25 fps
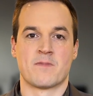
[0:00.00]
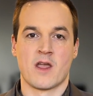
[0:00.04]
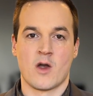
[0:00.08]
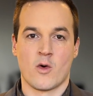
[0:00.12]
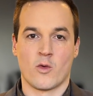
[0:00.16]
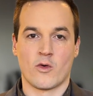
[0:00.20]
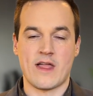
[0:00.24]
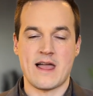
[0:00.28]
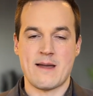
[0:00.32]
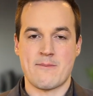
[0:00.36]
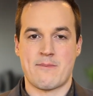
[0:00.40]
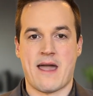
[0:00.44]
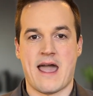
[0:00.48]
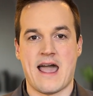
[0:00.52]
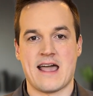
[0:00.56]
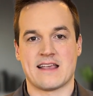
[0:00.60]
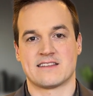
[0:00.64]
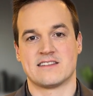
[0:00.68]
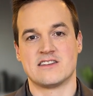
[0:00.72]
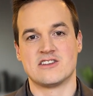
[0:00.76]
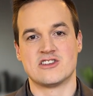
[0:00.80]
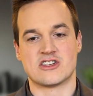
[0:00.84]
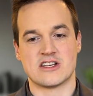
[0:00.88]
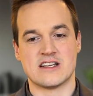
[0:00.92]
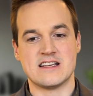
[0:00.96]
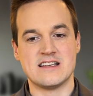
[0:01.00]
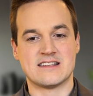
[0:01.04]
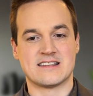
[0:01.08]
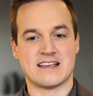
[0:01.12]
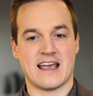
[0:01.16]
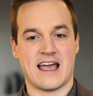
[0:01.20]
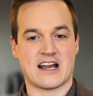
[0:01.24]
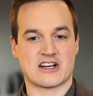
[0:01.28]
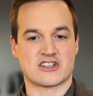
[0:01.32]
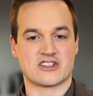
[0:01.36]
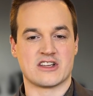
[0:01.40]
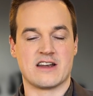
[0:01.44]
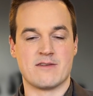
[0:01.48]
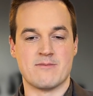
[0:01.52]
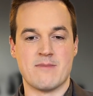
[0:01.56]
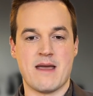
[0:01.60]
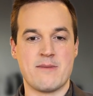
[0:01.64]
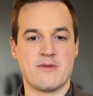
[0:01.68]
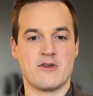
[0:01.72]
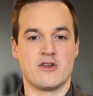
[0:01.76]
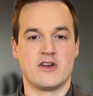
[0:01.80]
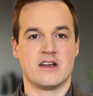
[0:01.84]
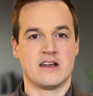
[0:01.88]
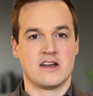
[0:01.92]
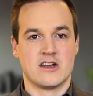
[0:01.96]
Well, that passage is actually, and maybe
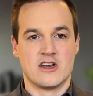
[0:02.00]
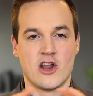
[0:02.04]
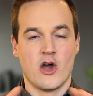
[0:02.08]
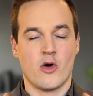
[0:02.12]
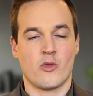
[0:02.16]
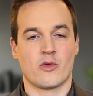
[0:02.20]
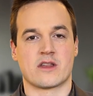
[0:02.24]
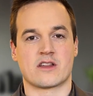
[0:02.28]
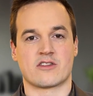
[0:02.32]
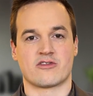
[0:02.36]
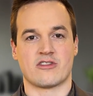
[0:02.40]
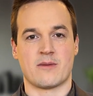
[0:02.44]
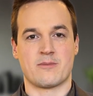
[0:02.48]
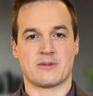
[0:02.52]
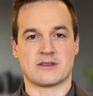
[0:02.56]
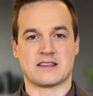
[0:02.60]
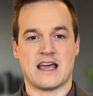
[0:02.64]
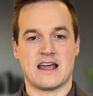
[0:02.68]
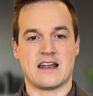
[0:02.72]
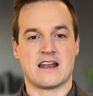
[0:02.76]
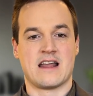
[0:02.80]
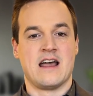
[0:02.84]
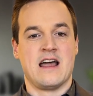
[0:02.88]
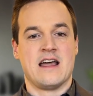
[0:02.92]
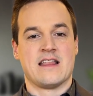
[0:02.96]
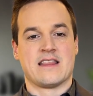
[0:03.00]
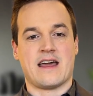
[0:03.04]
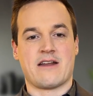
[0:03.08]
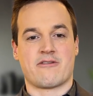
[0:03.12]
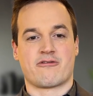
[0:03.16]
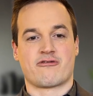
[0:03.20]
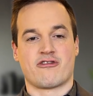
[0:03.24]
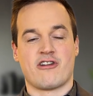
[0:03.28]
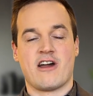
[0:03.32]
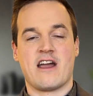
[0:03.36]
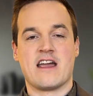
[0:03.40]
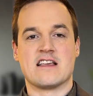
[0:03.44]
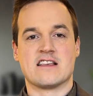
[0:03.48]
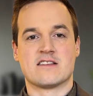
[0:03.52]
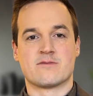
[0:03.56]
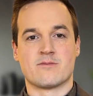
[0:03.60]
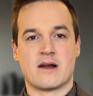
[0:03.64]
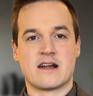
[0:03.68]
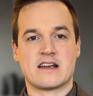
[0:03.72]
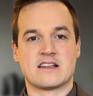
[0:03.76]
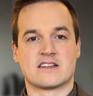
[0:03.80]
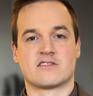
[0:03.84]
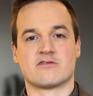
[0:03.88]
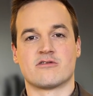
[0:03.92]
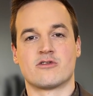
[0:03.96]
you didn't know this, right? But that that phrase,
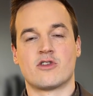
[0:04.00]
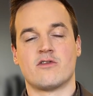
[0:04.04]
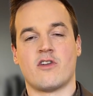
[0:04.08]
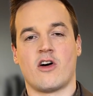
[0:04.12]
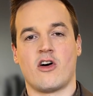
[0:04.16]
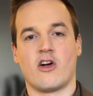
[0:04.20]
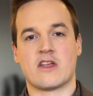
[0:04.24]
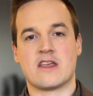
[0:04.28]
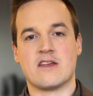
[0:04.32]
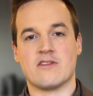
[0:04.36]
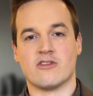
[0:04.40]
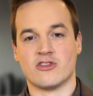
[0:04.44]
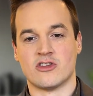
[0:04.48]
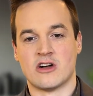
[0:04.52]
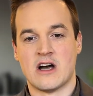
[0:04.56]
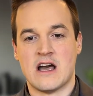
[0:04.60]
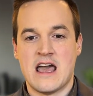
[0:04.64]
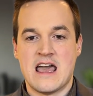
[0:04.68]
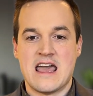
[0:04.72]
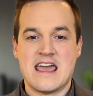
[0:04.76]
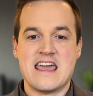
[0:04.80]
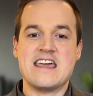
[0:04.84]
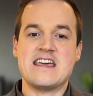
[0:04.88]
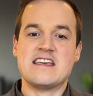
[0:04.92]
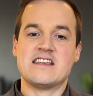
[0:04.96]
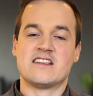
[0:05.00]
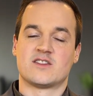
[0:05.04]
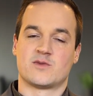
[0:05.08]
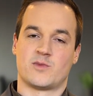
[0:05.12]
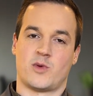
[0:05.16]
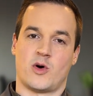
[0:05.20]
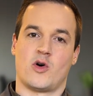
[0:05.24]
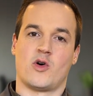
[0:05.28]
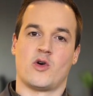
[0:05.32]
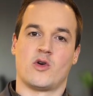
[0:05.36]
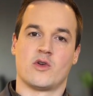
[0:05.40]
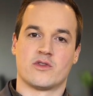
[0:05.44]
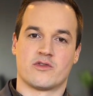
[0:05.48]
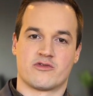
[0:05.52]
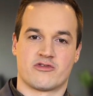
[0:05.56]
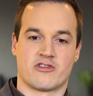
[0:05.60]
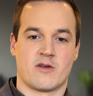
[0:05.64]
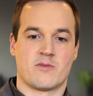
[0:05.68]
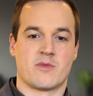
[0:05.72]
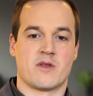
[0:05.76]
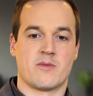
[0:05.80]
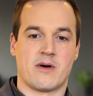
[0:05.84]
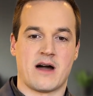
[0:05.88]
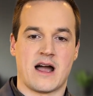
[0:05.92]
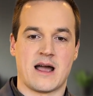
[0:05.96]
"Money is the root of all evil," is pulled
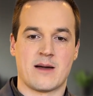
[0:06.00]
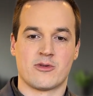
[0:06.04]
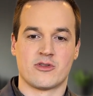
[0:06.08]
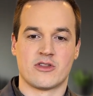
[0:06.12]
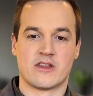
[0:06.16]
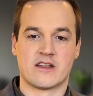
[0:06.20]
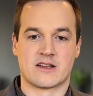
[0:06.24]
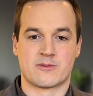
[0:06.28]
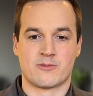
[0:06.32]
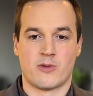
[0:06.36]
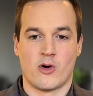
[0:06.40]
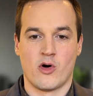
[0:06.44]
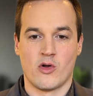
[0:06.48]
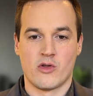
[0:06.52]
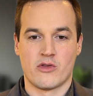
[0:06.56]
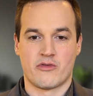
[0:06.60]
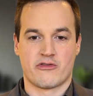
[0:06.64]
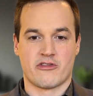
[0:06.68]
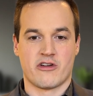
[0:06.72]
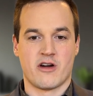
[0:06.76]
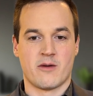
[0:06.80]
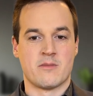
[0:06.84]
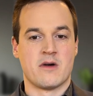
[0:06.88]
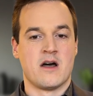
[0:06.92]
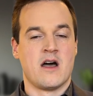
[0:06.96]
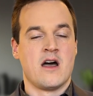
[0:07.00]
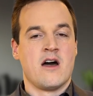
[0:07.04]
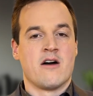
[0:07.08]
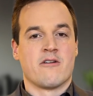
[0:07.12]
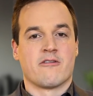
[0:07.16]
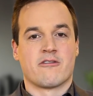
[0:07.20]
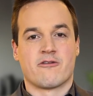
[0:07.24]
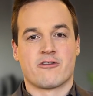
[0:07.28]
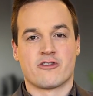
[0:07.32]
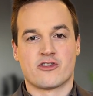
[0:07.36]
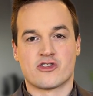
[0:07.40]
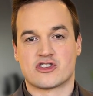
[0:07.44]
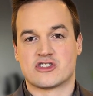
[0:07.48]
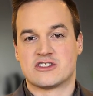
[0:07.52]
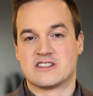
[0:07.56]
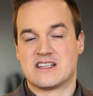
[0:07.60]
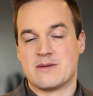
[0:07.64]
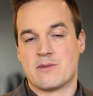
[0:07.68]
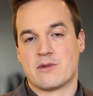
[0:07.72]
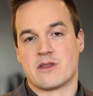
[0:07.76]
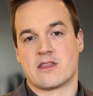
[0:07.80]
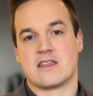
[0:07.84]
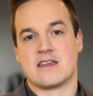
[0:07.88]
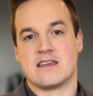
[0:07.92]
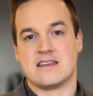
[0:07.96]
from the Bible, and it's pulled from 1
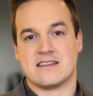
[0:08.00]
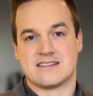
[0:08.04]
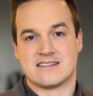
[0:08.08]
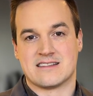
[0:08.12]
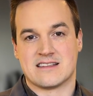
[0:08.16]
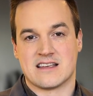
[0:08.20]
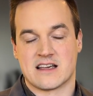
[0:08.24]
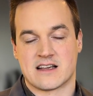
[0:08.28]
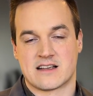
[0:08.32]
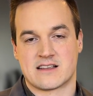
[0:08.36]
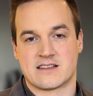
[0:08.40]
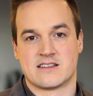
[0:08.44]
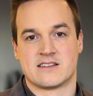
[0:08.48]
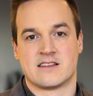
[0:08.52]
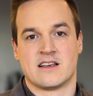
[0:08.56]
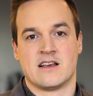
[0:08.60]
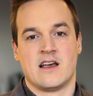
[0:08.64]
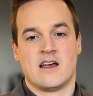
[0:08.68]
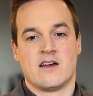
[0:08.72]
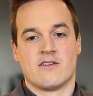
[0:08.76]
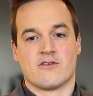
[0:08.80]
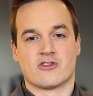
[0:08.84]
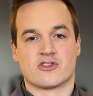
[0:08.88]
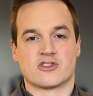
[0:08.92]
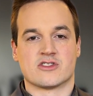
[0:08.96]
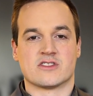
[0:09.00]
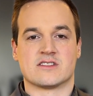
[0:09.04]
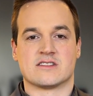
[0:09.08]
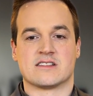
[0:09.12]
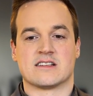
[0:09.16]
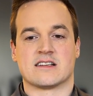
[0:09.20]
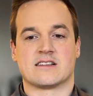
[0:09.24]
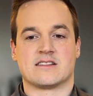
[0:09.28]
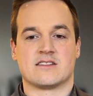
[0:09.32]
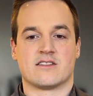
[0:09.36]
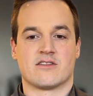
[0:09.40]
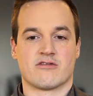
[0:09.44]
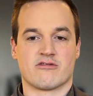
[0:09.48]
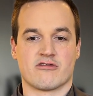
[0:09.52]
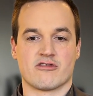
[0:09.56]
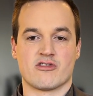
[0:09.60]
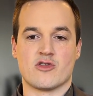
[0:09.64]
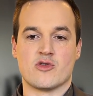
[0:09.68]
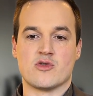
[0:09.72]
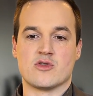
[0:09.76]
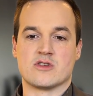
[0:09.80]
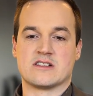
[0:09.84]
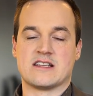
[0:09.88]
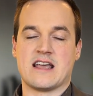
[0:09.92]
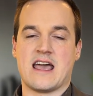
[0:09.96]
Timothy 6, verses 6
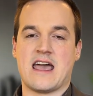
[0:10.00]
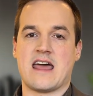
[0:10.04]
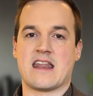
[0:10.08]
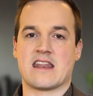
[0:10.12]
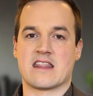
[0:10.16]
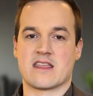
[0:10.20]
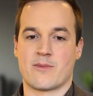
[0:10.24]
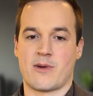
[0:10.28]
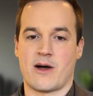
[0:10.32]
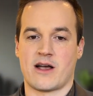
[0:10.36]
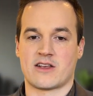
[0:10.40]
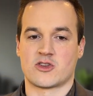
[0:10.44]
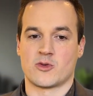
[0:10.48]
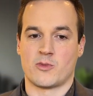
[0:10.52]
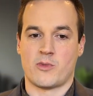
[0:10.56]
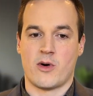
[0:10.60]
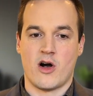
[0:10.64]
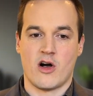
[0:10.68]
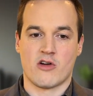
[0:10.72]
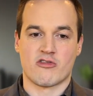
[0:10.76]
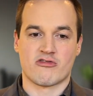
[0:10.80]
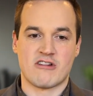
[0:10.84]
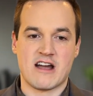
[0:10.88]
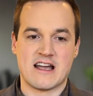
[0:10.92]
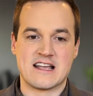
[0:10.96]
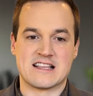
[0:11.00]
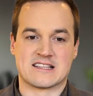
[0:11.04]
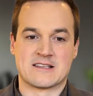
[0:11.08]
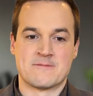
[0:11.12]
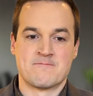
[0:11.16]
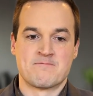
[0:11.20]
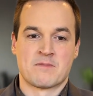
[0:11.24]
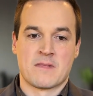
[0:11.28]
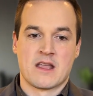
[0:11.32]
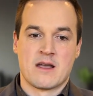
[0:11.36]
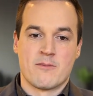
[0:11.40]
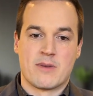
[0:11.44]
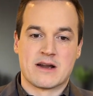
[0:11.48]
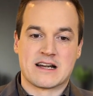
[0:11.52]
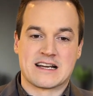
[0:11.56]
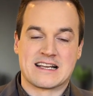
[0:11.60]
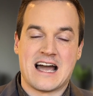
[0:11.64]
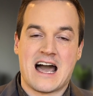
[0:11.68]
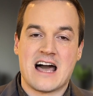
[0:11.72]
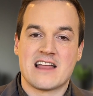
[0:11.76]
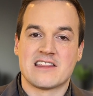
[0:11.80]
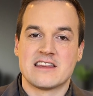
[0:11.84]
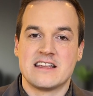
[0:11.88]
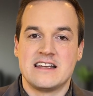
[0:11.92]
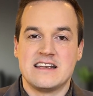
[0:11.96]
through 10. The Apostle Paul writes, But
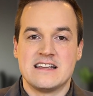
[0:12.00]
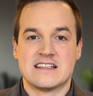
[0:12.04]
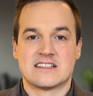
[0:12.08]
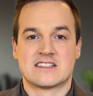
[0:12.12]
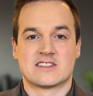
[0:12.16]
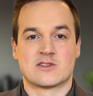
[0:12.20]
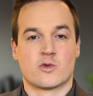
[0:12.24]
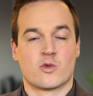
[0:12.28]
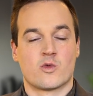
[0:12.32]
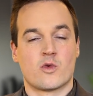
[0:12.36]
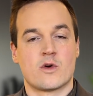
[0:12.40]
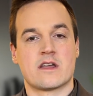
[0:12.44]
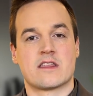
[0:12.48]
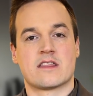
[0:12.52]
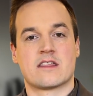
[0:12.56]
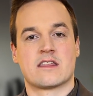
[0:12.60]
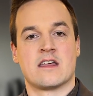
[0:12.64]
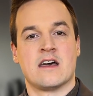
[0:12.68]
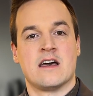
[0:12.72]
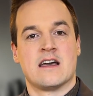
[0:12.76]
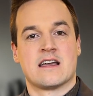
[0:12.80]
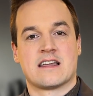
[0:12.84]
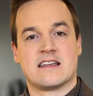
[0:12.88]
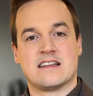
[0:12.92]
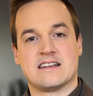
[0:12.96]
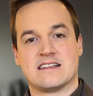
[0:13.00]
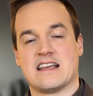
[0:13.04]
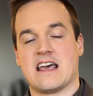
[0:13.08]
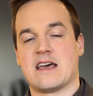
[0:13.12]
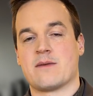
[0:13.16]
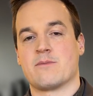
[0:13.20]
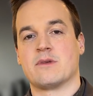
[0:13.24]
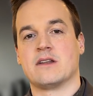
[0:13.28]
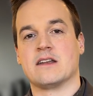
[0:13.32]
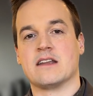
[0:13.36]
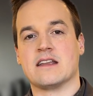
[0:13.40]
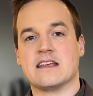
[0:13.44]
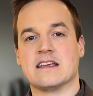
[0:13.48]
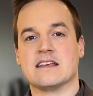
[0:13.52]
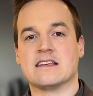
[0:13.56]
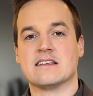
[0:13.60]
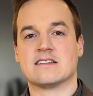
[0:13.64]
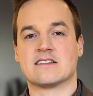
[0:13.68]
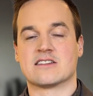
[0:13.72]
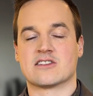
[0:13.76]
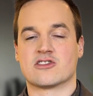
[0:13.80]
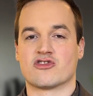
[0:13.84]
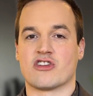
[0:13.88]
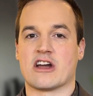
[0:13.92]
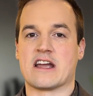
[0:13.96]
godliness with contentment
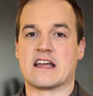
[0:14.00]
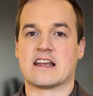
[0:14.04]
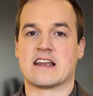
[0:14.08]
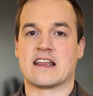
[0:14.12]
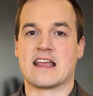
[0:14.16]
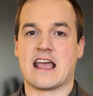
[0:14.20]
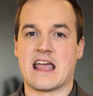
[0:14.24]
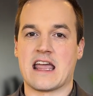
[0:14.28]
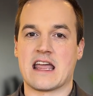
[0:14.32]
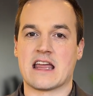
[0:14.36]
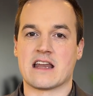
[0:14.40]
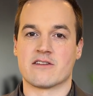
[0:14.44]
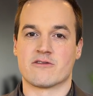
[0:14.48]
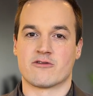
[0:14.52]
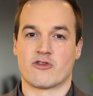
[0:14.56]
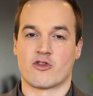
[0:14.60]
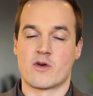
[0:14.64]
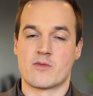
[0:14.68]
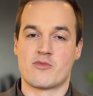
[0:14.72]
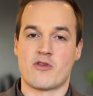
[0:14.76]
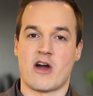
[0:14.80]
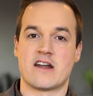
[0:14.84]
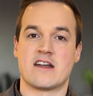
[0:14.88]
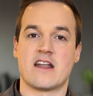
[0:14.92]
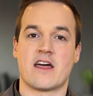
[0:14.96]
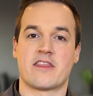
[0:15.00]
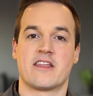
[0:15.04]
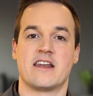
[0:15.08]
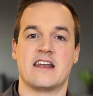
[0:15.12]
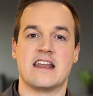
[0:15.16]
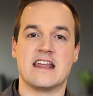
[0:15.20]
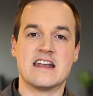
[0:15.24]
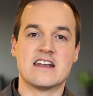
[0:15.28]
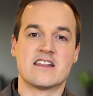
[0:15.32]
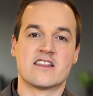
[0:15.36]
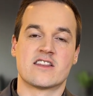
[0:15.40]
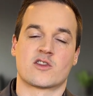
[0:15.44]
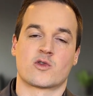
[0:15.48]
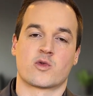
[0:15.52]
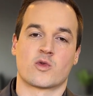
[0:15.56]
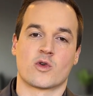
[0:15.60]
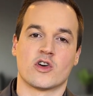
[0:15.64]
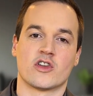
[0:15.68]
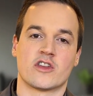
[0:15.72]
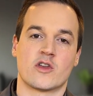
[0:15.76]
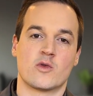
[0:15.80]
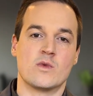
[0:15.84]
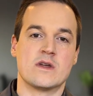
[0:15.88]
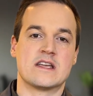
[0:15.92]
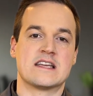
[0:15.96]
is great gain. For we brought nothing into this
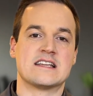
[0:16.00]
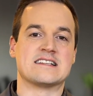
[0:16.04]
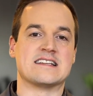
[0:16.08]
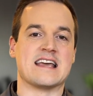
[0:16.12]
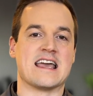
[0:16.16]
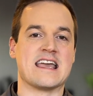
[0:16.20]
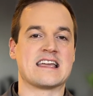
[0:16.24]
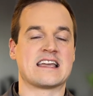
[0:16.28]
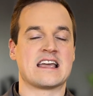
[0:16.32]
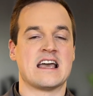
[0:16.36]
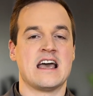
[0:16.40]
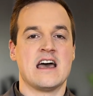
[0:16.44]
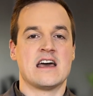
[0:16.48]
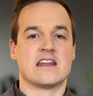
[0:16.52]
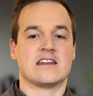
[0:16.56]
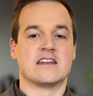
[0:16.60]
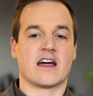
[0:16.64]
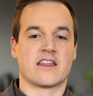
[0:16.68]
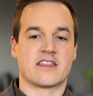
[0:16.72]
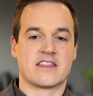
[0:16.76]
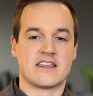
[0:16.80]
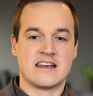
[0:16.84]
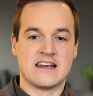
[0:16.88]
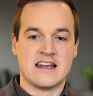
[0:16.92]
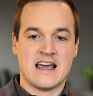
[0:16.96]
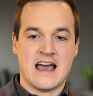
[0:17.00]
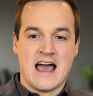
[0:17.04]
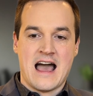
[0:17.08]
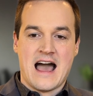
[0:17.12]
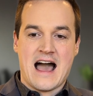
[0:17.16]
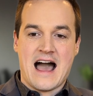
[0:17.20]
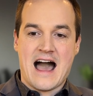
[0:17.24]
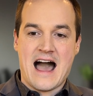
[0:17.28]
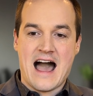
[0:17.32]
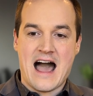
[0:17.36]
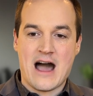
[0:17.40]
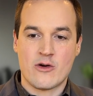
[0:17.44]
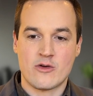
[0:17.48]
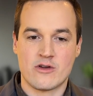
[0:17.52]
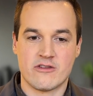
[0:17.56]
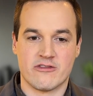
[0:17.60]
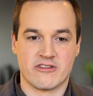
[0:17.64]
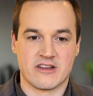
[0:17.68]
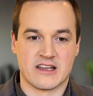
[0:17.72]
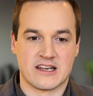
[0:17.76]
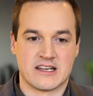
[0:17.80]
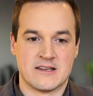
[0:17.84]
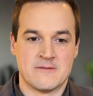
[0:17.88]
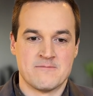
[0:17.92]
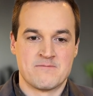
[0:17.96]
world, and we can take nothing out of
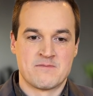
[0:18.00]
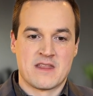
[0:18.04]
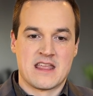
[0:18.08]
it.